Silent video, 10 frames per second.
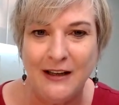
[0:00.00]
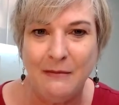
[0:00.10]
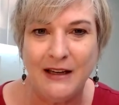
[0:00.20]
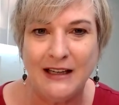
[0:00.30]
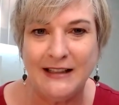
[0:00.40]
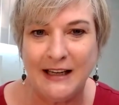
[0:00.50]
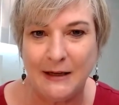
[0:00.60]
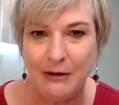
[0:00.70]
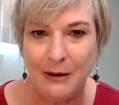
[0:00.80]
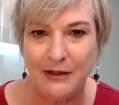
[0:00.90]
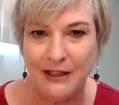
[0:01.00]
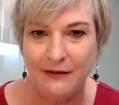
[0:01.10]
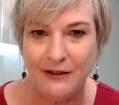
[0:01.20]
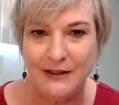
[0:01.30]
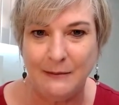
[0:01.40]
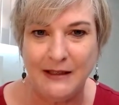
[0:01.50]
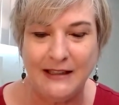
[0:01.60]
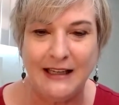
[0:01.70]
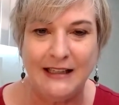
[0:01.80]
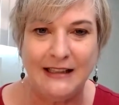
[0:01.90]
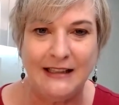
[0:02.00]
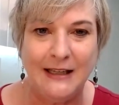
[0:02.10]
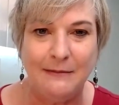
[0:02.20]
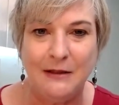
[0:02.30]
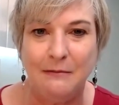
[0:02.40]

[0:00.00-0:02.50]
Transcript: because they can probably give you some insights and tips.